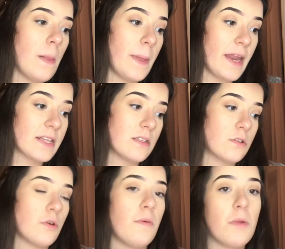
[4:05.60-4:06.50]

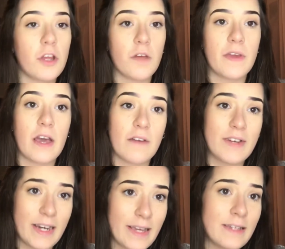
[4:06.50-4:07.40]
Sorry if I'm looking over here, I have
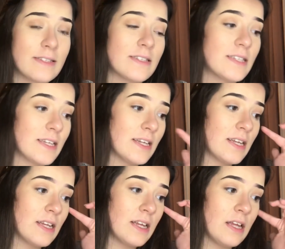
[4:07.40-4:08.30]
a list.
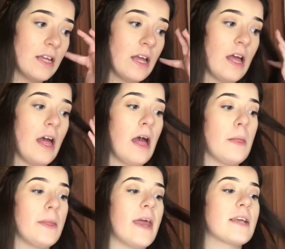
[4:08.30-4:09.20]

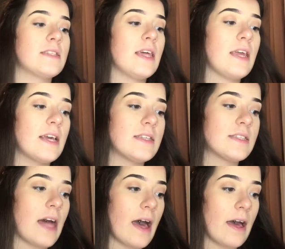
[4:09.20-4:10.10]
The next thing is
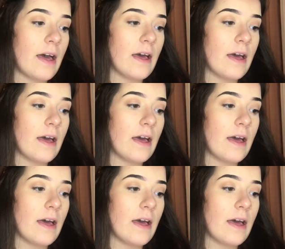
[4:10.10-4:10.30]
that